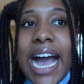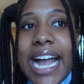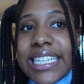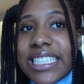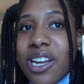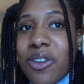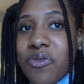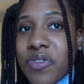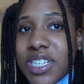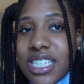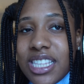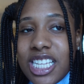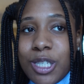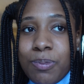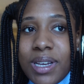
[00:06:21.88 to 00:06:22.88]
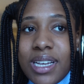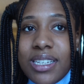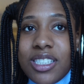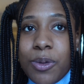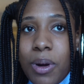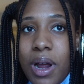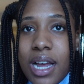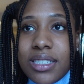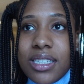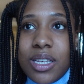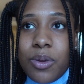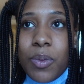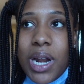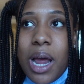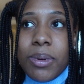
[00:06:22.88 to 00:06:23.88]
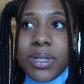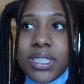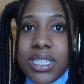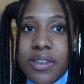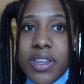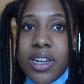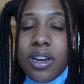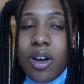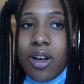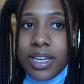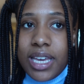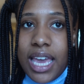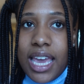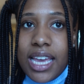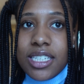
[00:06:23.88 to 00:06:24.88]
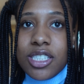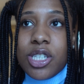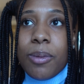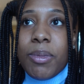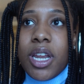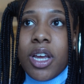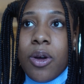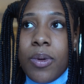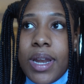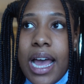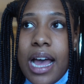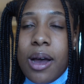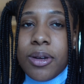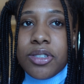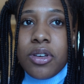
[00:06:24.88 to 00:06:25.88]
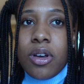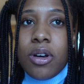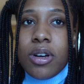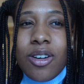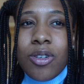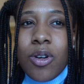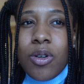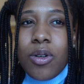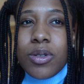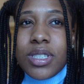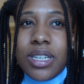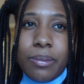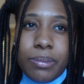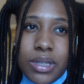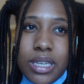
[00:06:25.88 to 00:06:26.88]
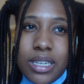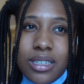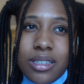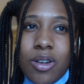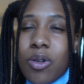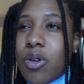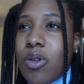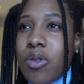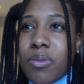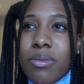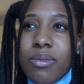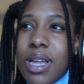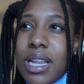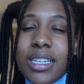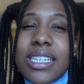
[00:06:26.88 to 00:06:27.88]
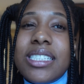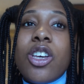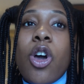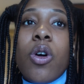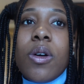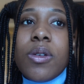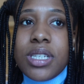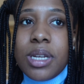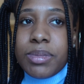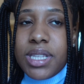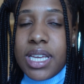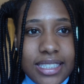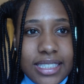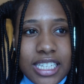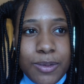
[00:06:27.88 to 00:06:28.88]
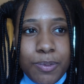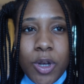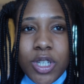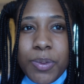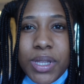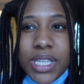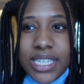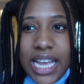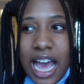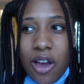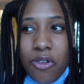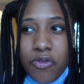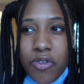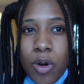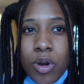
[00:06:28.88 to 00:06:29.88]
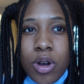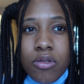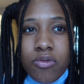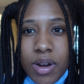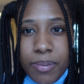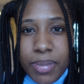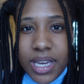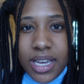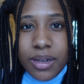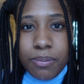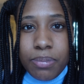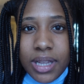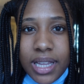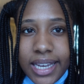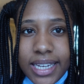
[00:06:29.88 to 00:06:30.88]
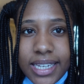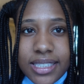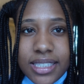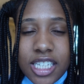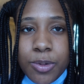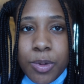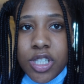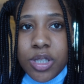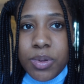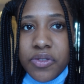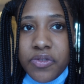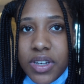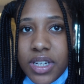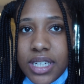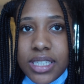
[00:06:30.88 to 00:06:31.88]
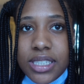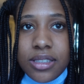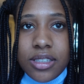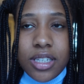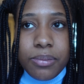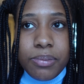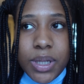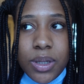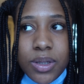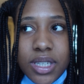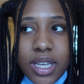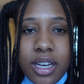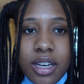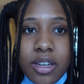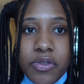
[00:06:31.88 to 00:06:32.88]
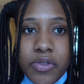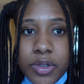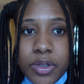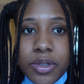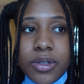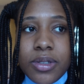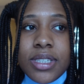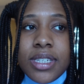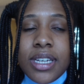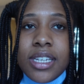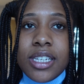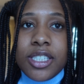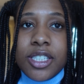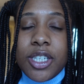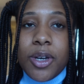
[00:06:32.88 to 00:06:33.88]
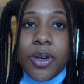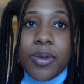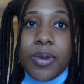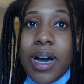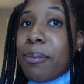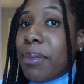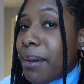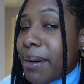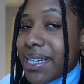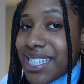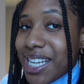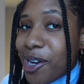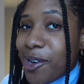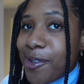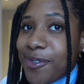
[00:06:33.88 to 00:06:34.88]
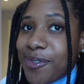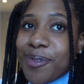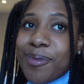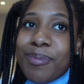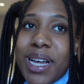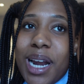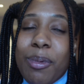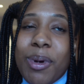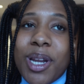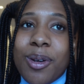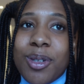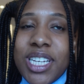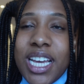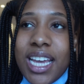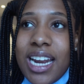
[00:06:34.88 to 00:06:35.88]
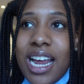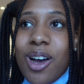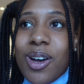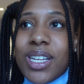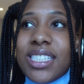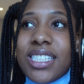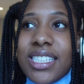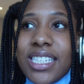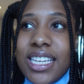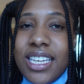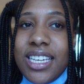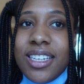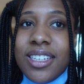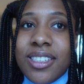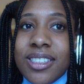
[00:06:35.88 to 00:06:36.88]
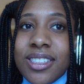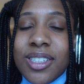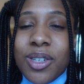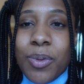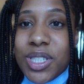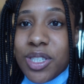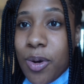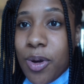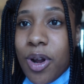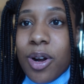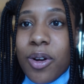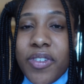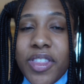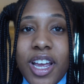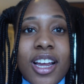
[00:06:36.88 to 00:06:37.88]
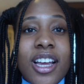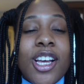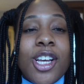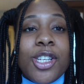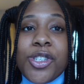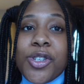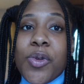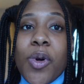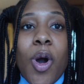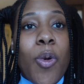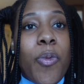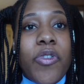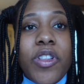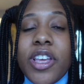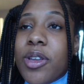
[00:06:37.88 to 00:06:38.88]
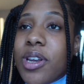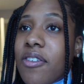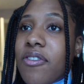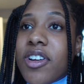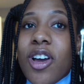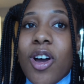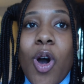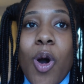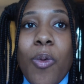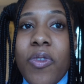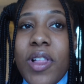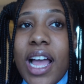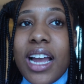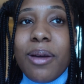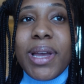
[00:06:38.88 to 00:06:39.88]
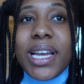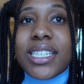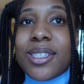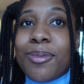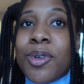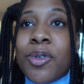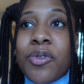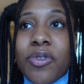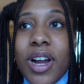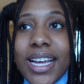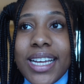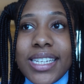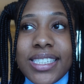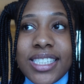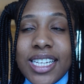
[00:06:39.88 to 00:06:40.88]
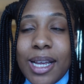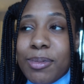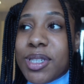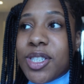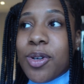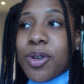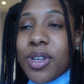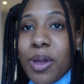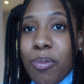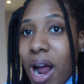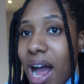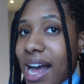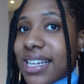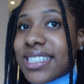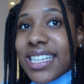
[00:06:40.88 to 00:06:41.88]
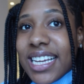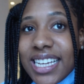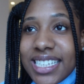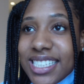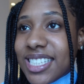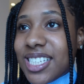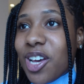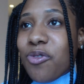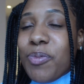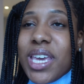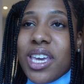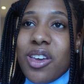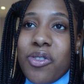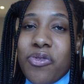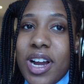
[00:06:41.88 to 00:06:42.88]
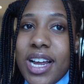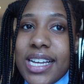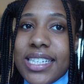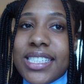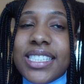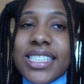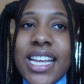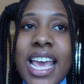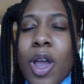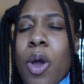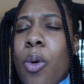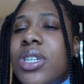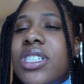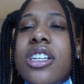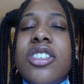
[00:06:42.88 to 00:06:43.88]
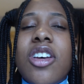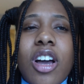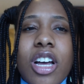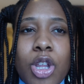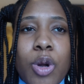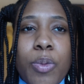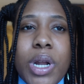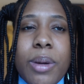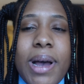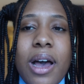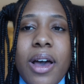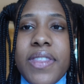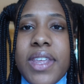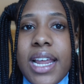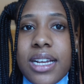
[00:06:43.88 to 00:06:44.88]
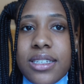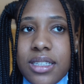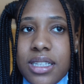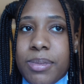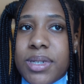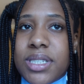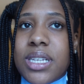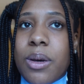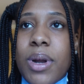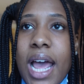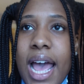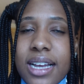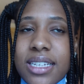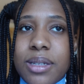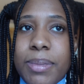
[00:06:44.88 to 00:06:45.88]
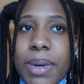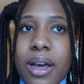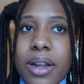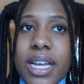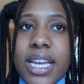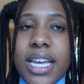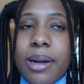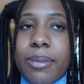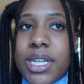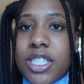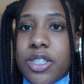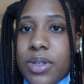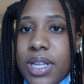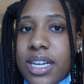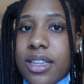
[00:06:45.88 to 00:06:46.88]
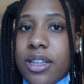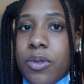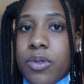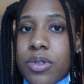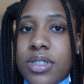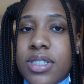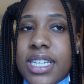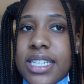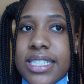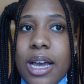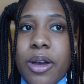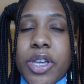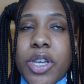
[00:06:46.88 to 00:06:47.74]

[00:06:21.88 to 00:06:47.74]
I didn't visit this place, surprisingly, when I was living in Aldgate, so I'm gonna go now. It's called Coco something. It's supposed to be this Afro-Caribbean place, and it's supposed to be fun, good music, and good food. So I'm by myself, but I'm gonna go check it out and see what's going on over there. Shoot, hopefully, you never know. Hopefully I can make some new friends. I'm still in the process of making friends, which I'll talk a little bit about in the next clip because someone asked about it, and I'm gonna do like a little sit down